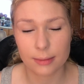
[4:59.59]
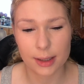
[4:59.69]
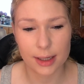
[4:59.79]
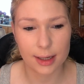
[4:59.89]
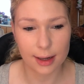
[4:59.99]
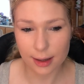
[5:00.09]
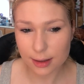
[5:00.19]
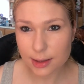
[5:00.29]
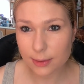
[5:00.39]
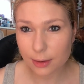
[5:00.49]
It
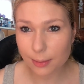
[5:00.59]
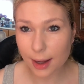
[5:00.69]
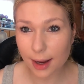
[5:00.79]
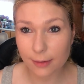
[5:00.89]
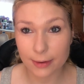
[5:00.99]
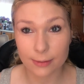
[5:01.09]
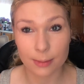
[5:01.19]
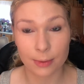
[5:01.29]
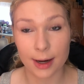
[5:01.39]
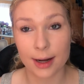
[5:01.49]
is one of my
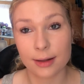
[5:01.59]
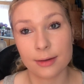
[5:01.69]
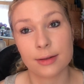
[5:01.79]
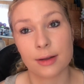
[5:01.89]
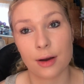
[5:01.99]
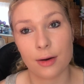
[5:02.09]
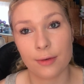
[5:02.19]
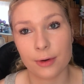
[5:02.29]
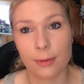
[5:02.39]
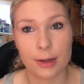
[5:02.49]
favorite brands, so
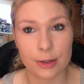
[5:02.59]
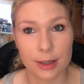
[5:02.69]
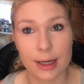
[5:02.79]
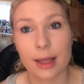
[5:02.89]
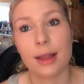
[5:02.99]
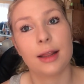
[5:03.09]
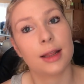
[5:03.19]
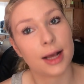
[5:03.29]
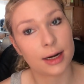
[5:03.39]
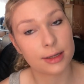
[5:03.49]
if you're wondering,
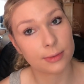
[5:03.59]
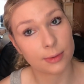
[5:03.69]
that is